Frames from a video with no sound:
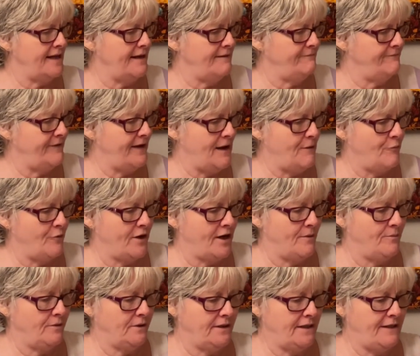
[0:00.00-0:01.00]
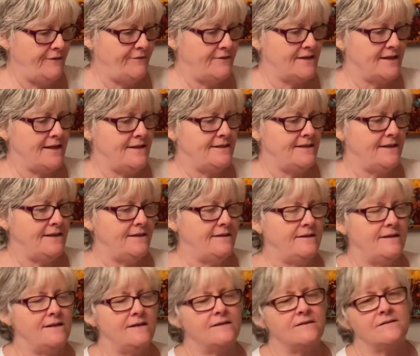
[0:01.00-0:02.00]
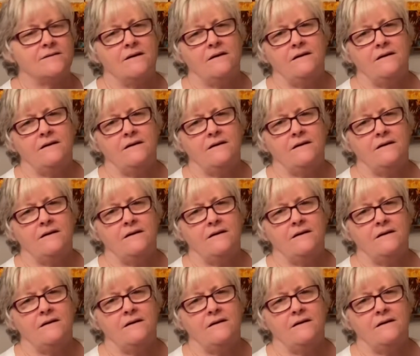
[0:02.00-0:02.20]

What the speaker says: fabric, I believe, as I did this